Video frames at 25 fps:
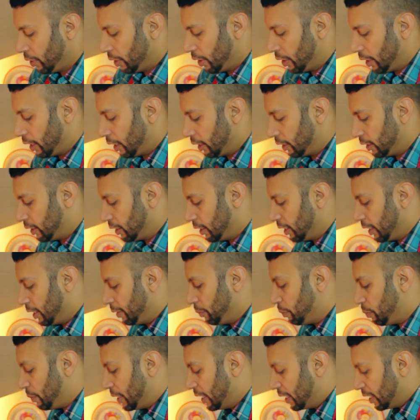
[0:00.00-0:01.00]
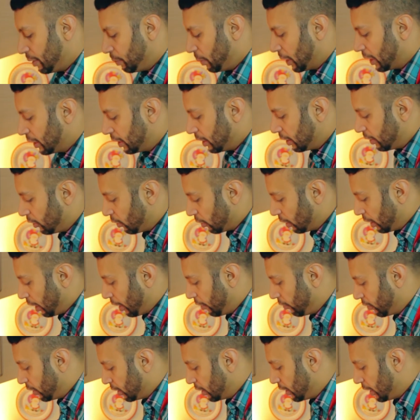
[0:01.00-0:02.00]
that miss, because it's not going to
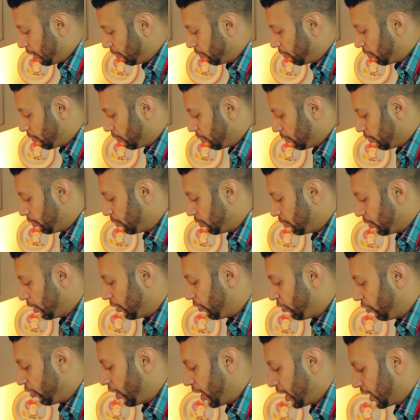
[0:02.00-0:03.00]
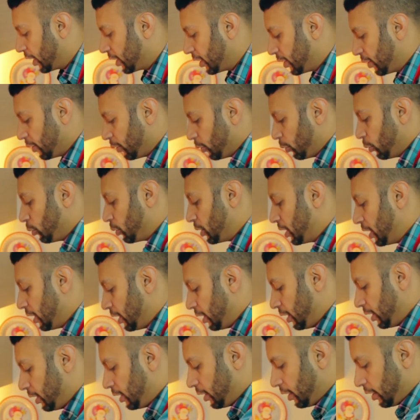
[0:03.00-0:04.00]
have the same effect or
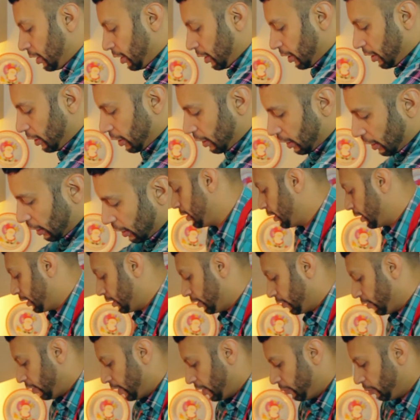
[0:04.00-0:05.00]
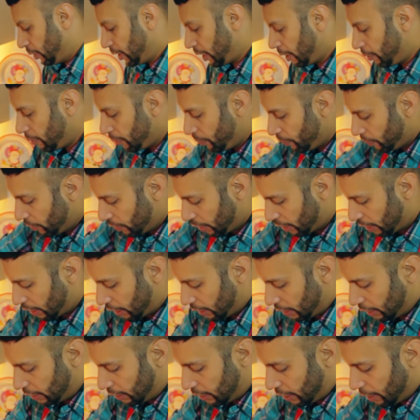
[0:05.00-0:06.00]
taste. That's fine with that one. And then
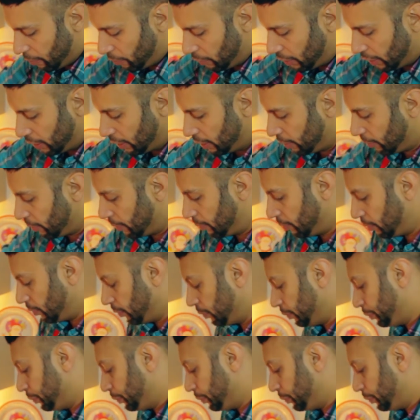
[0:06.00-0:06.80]
the same with the other one.